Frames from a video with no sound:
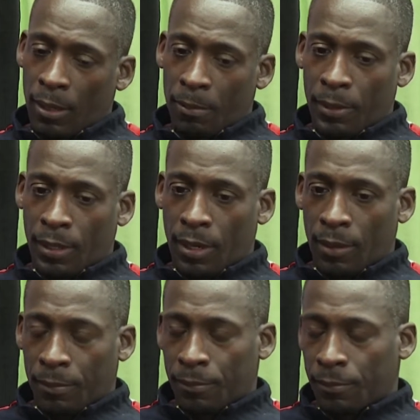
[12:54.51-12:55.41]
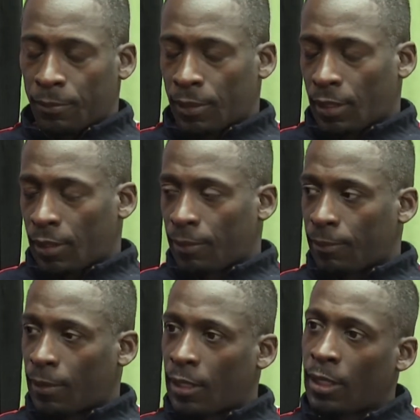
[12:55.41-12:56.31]
become
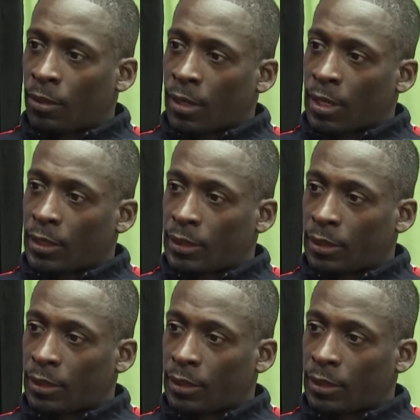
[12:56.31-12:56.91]
a lead organizer.